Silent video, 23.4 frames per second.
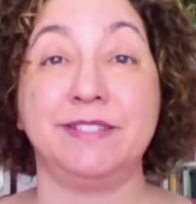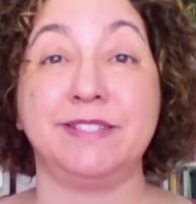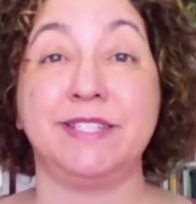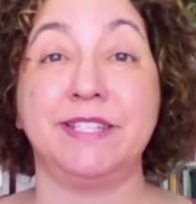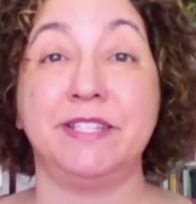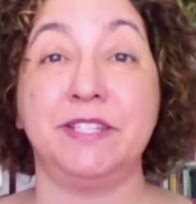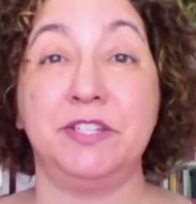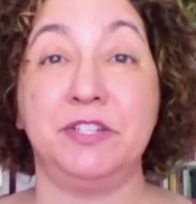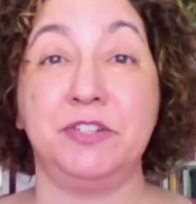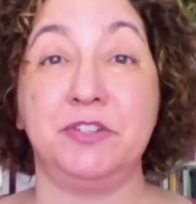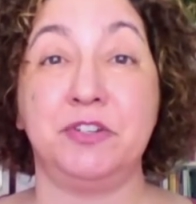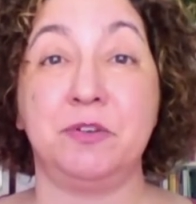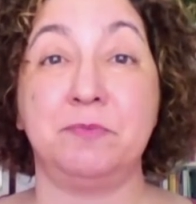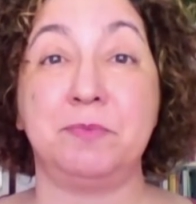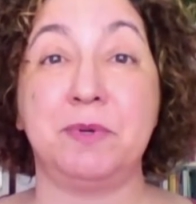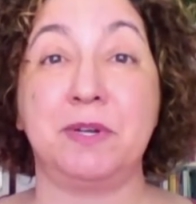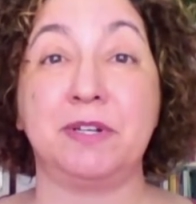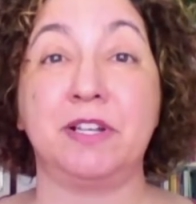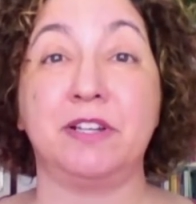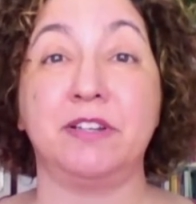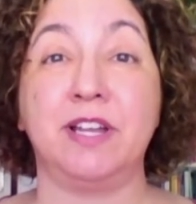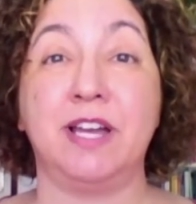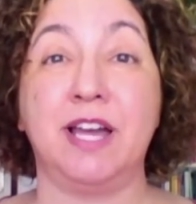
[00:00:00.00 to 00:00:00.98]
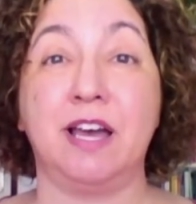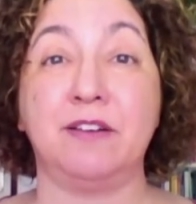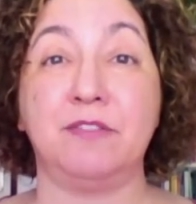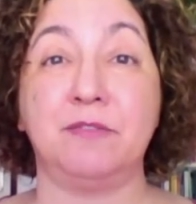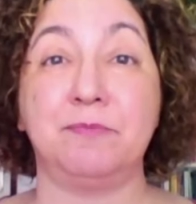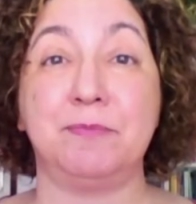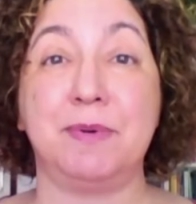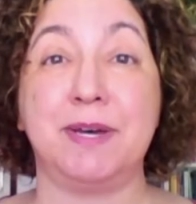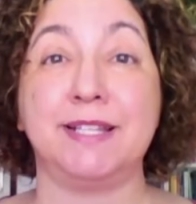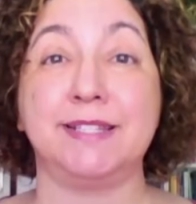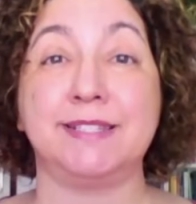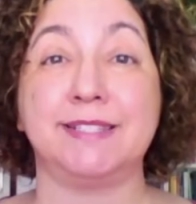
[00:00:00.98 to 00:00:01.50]
in Europe are going to have a
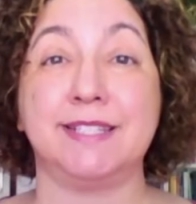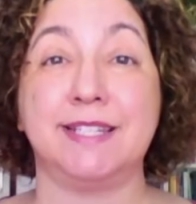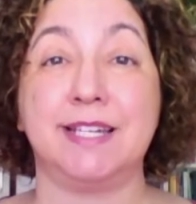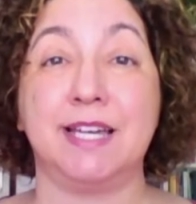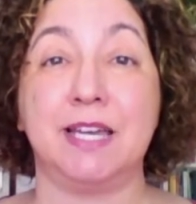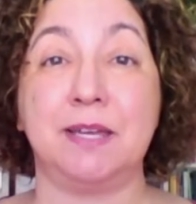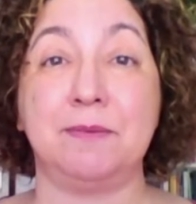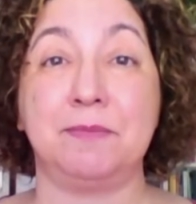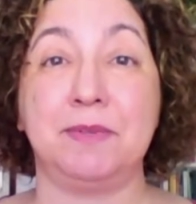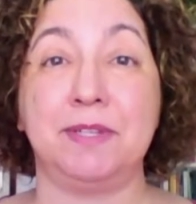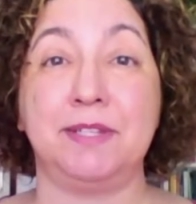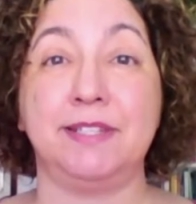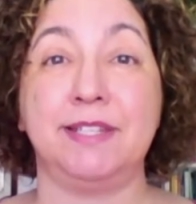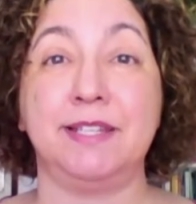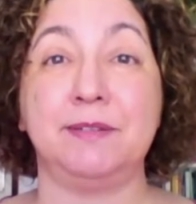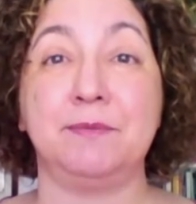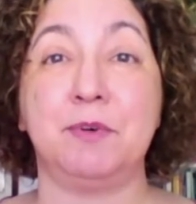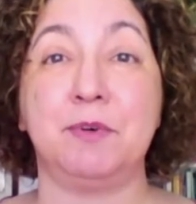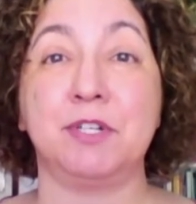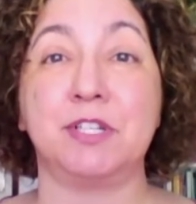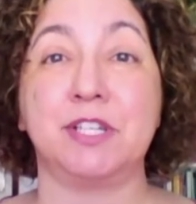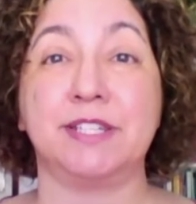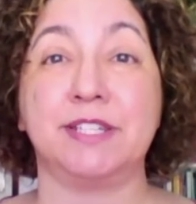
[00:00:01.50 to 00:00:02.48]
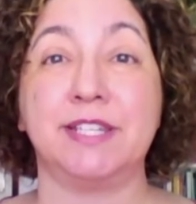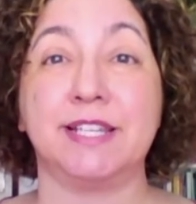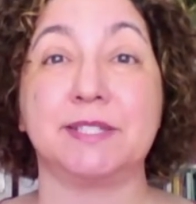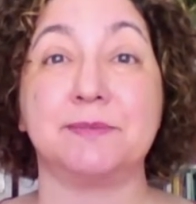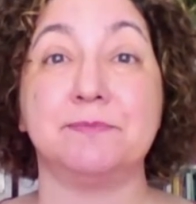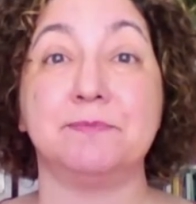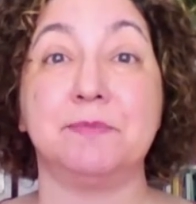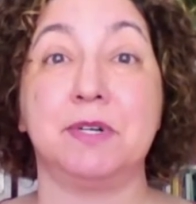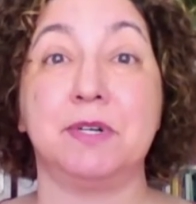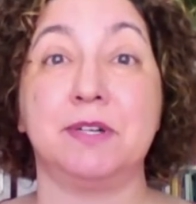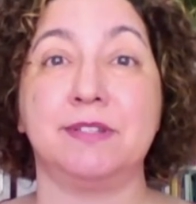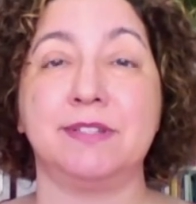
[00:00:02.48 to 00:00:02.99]
bad time in the next
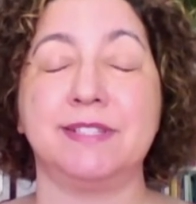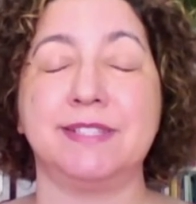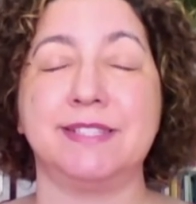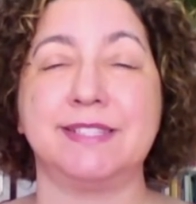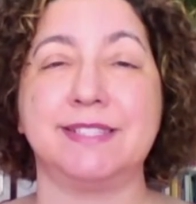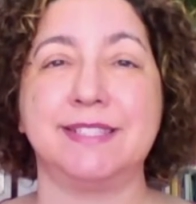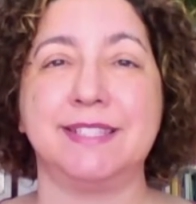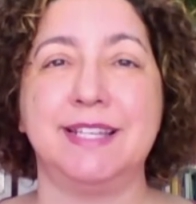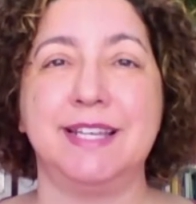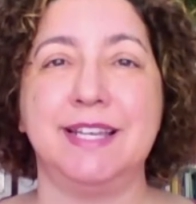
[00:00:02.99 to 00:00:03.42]
months.